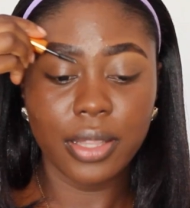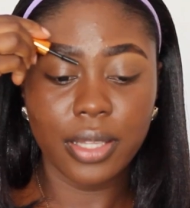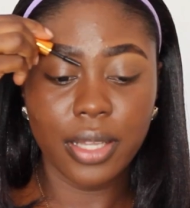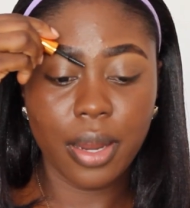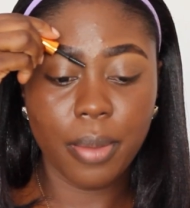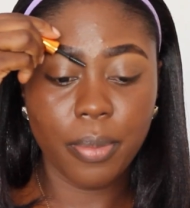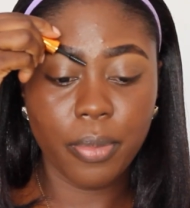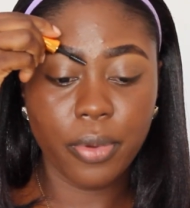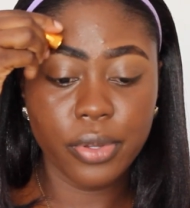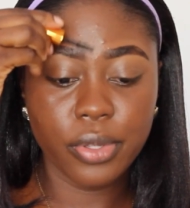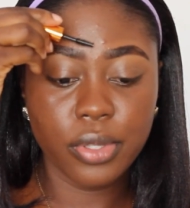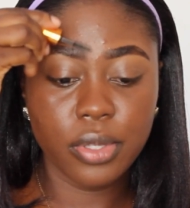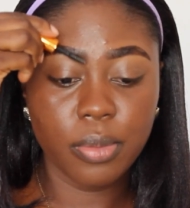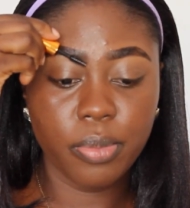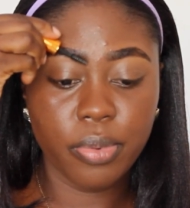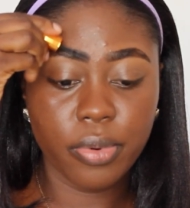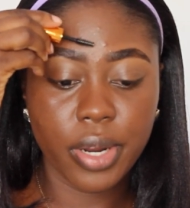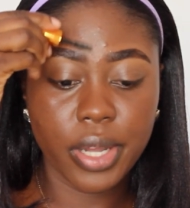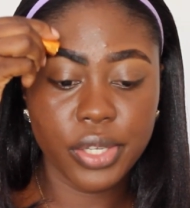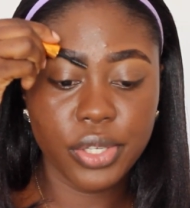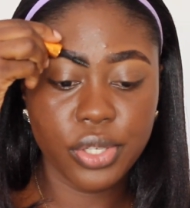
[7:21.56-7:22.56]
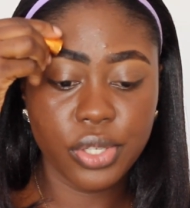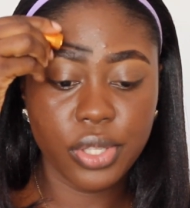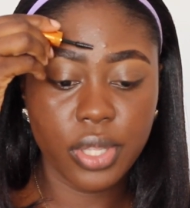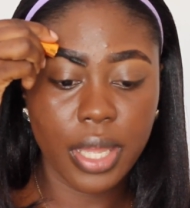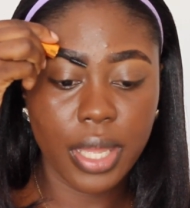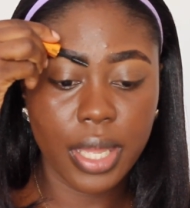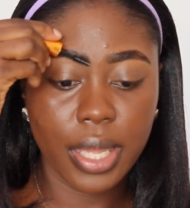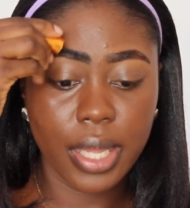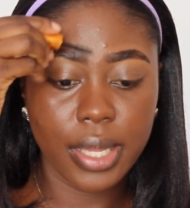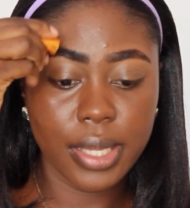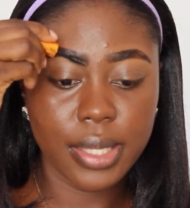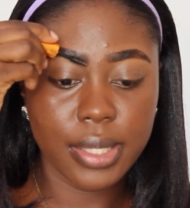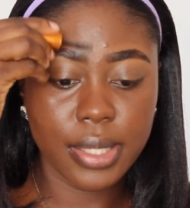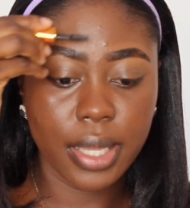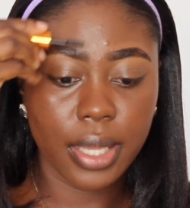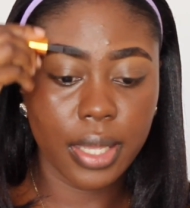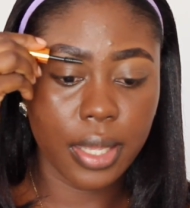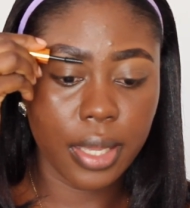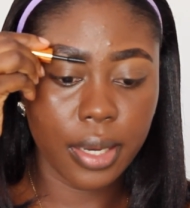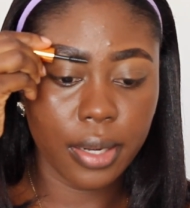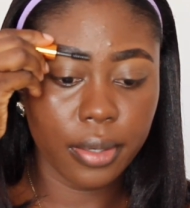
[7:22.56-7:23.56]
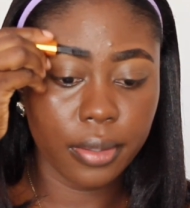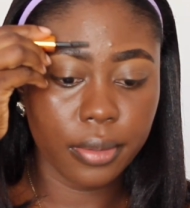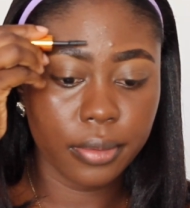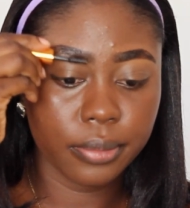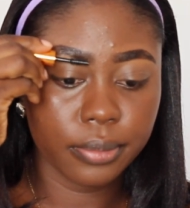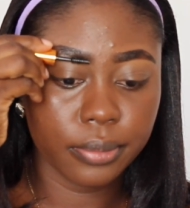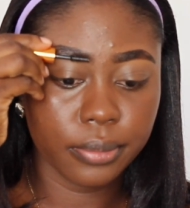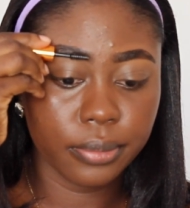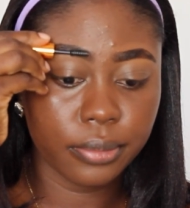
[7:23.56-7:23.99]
And then I'm going to brush the hairs again,